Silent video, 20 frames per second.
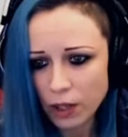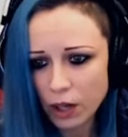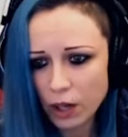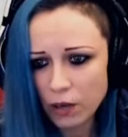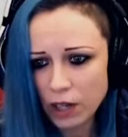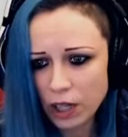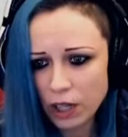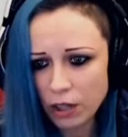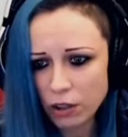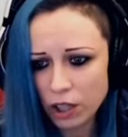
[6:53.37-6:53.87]

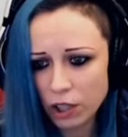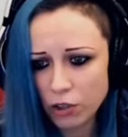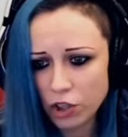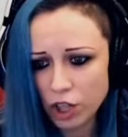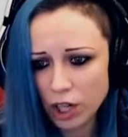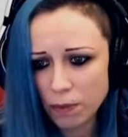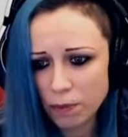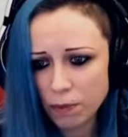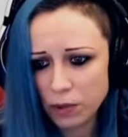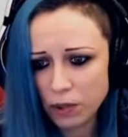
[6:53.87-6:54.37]
Alright, Royal
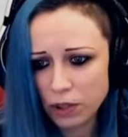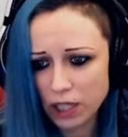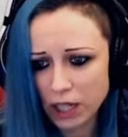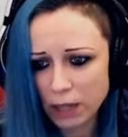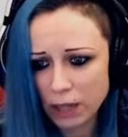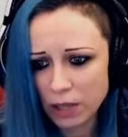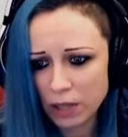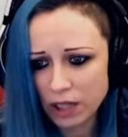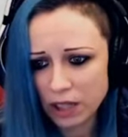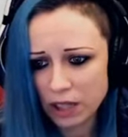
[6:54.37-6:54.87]
Champion
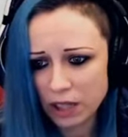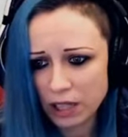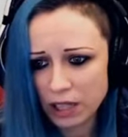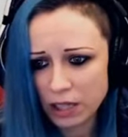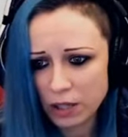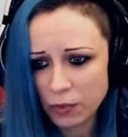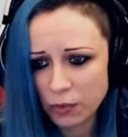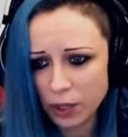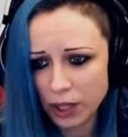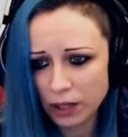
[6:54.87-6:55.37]
coming in
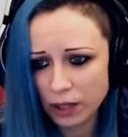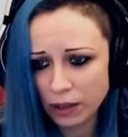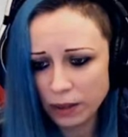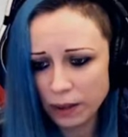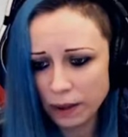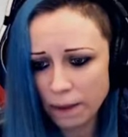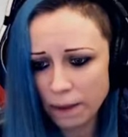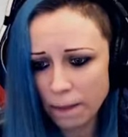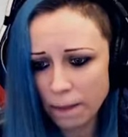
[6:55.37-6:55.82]
as well.